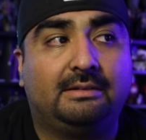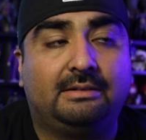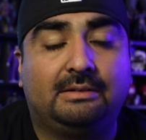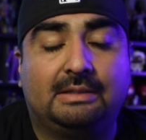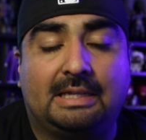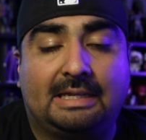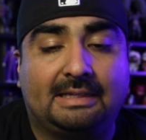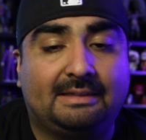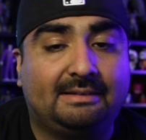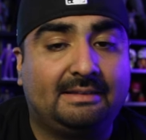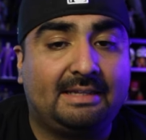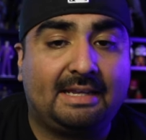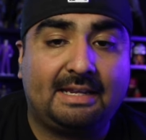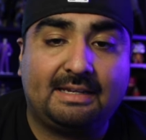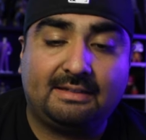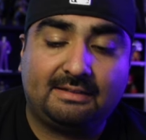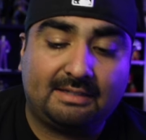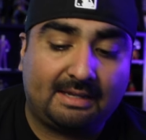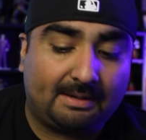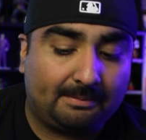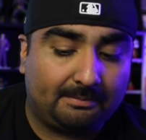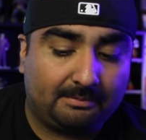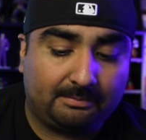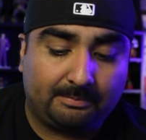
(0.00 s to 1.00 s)
like 10
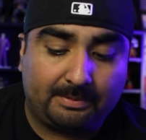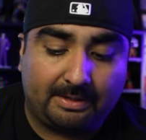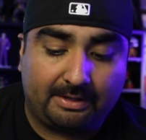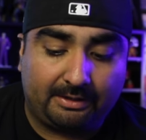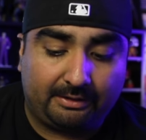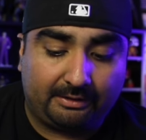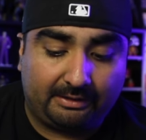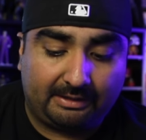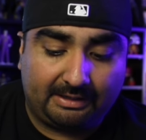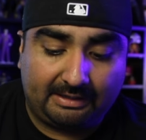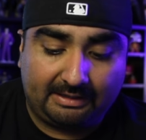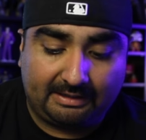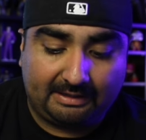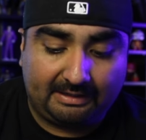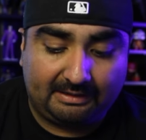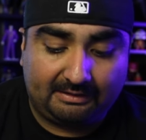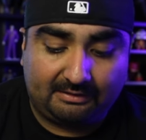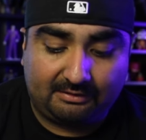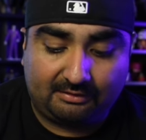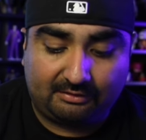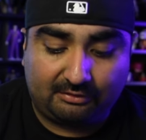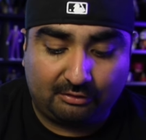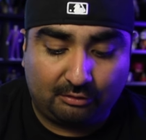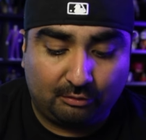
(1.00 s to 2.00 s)
times better.
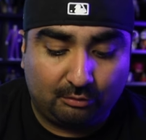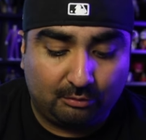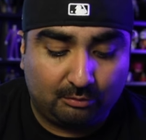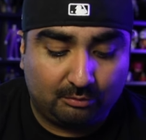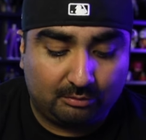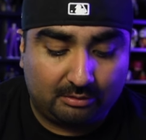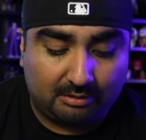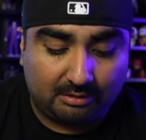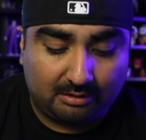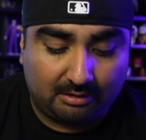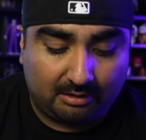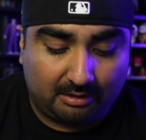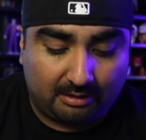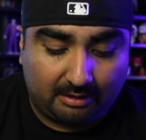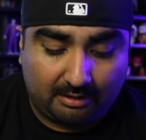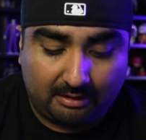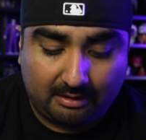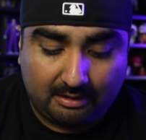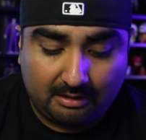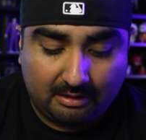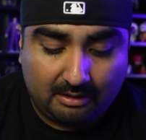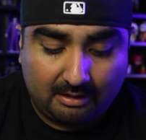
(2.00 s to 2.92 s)
It's so good.